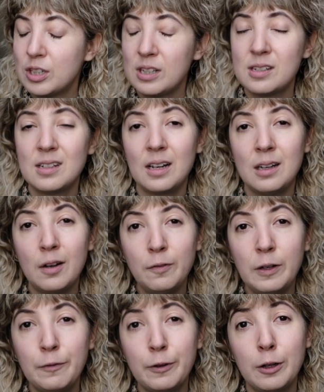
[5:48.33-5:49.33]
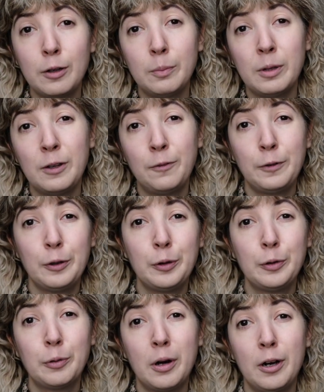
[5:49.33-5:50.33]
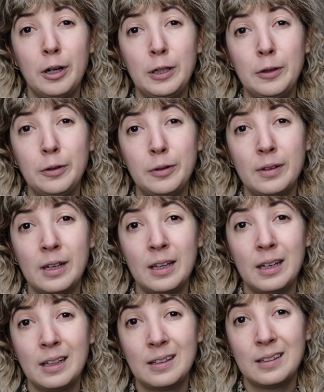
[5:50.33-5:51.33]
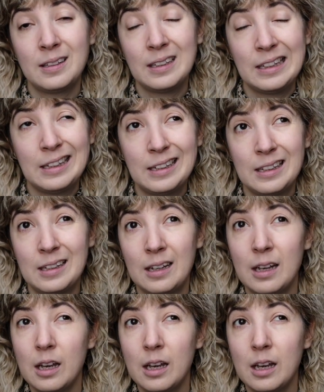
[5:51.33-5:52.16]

is a lovely film if you are using it in